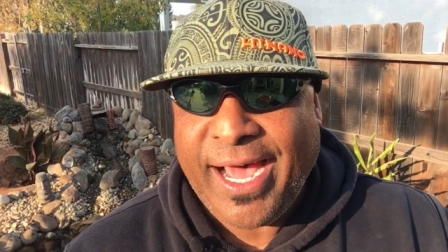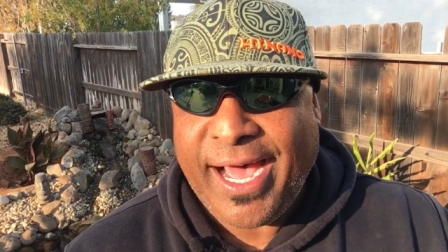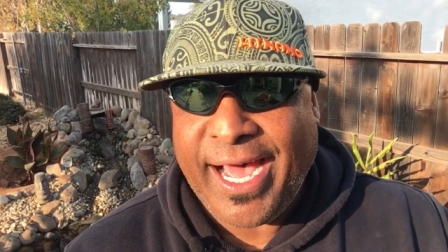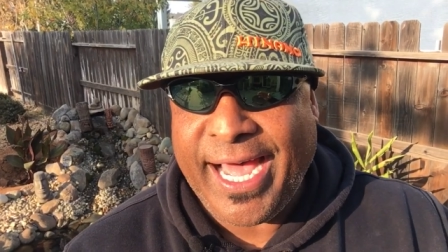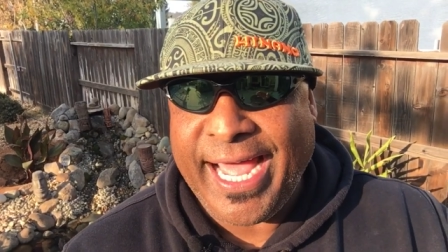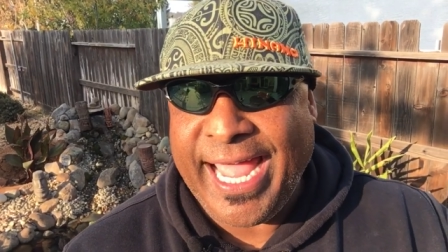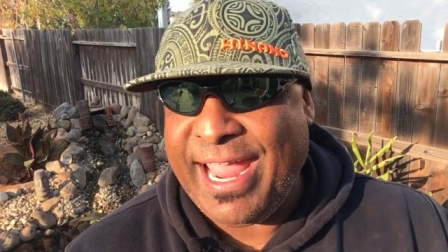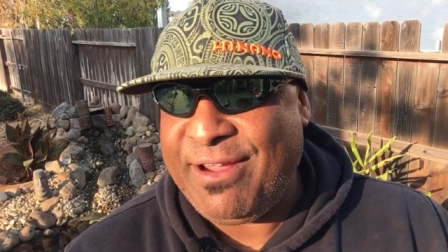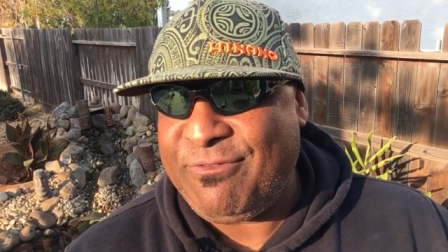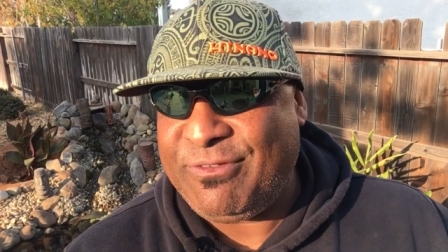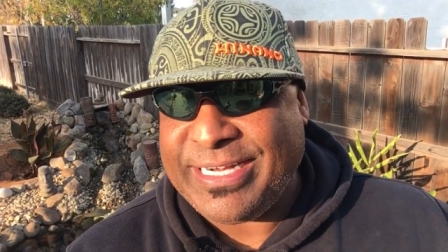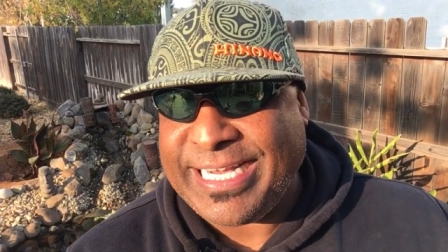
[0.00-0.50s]

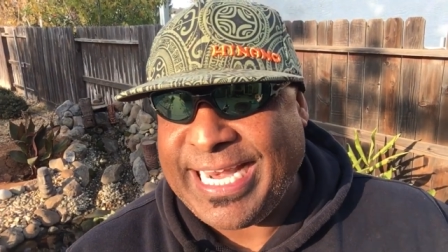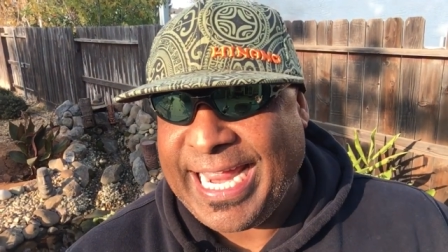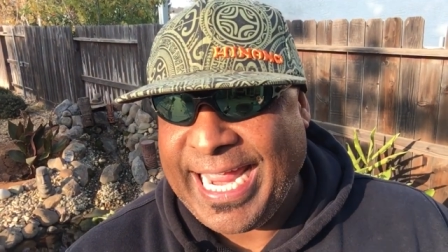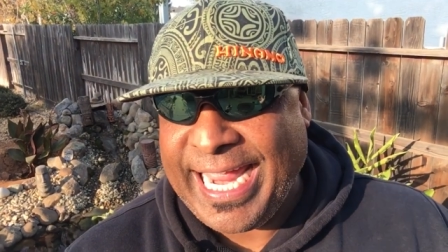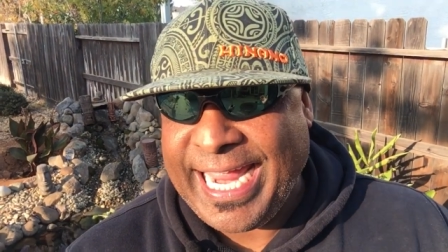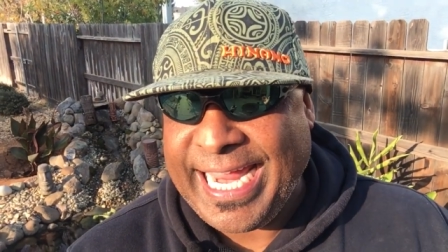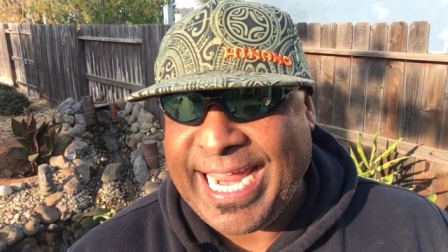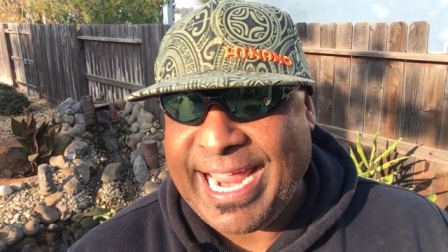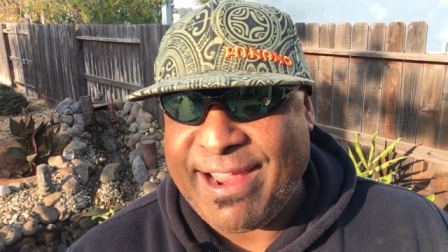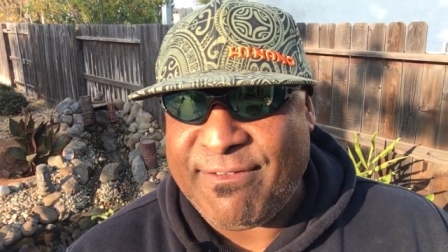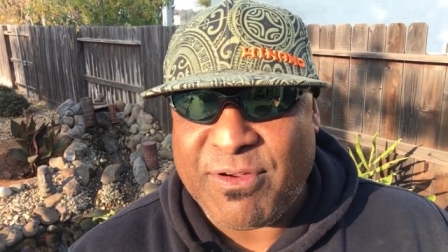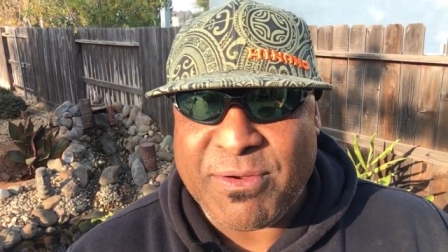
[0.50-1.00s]
uh, every
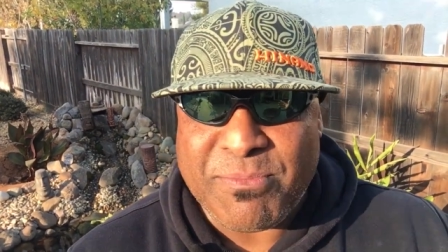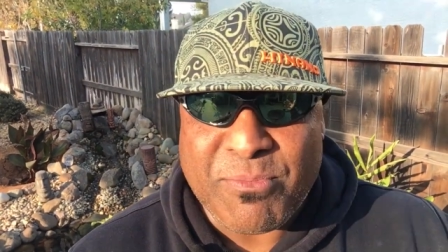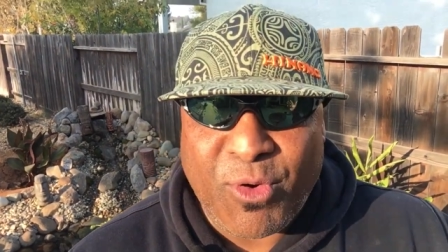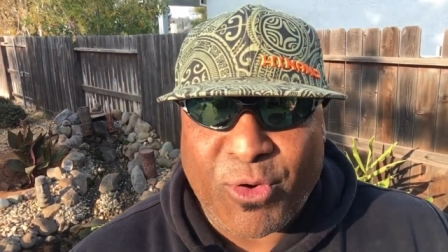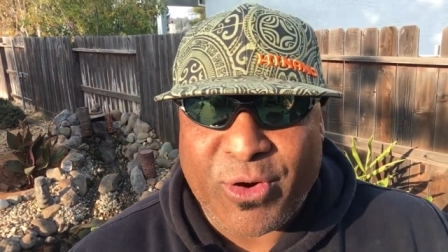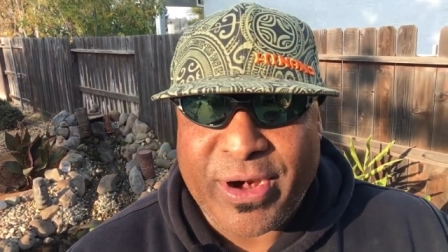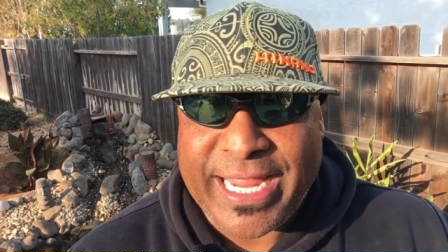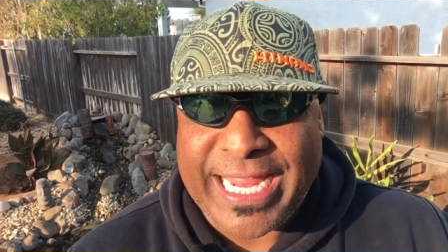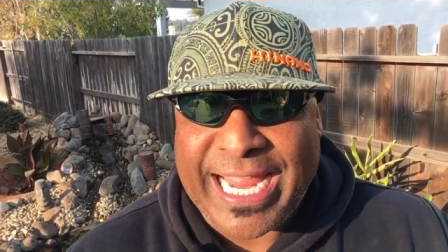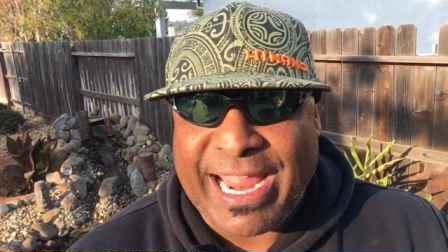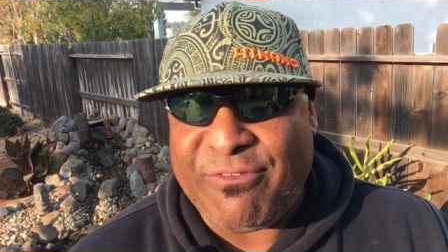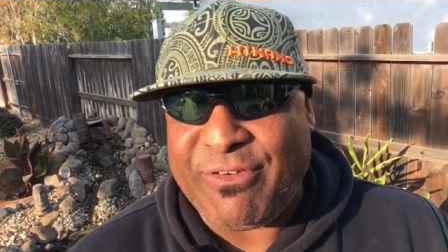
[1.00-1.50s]
day, every
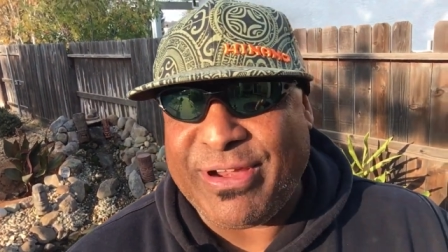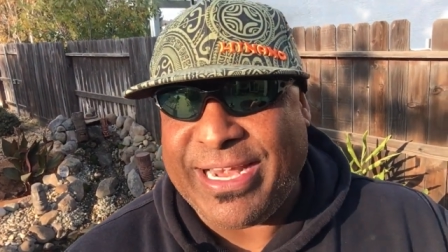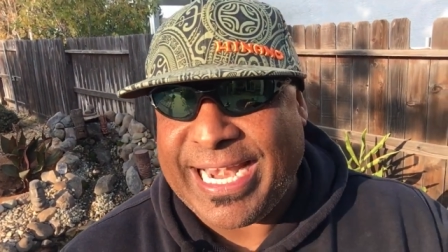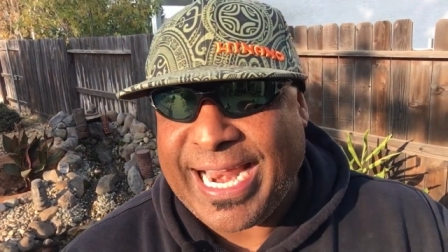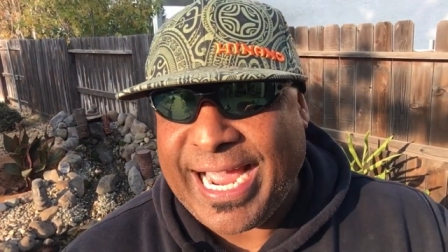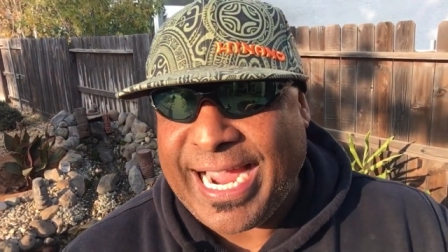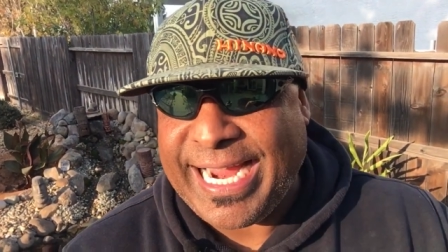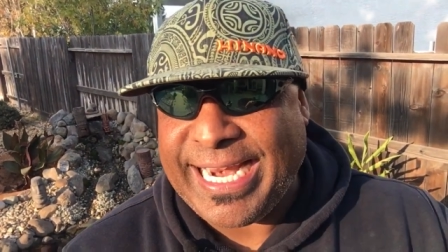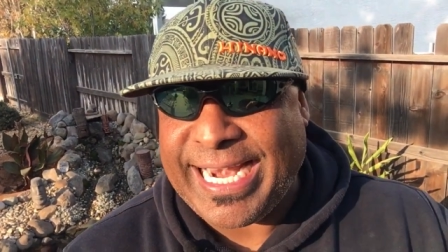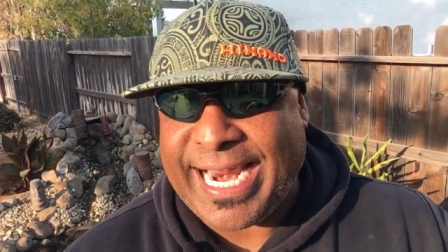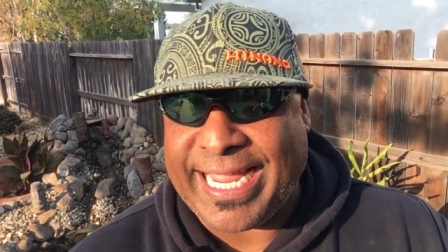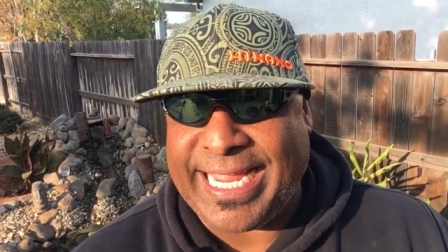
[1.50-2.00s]
morning, every night.